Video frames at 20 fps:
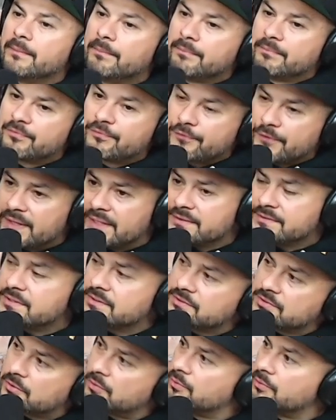
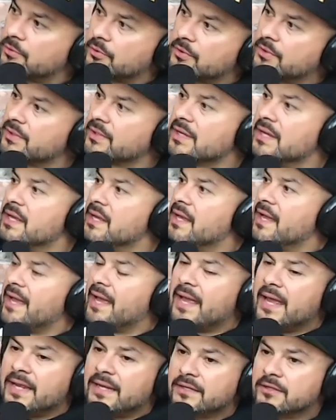Francis O'Rourke,
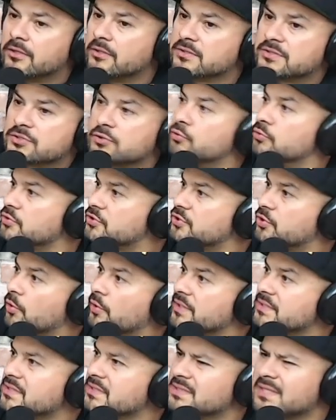hating on school
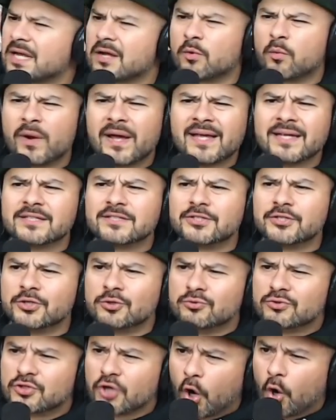choice. It's like, wait, you
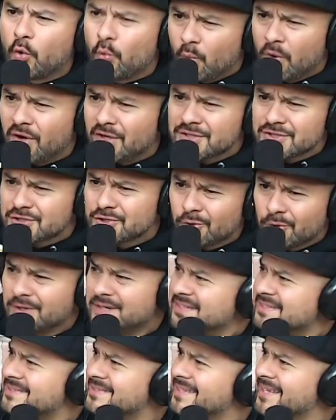don't want
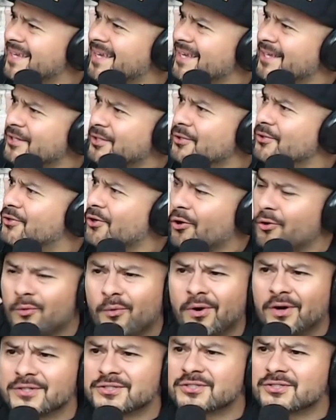choice? You don't
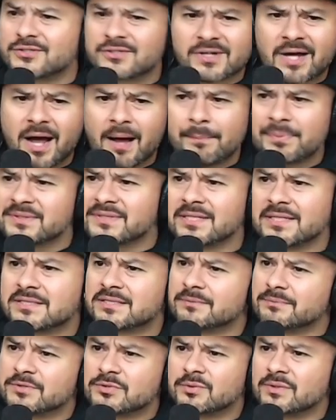want
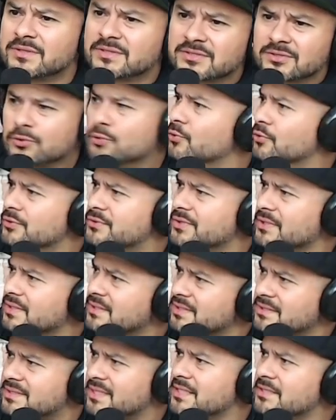competition between the schools so that
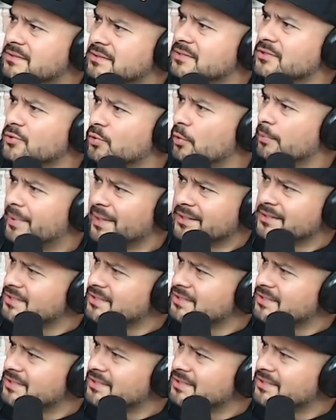the teachers could do a better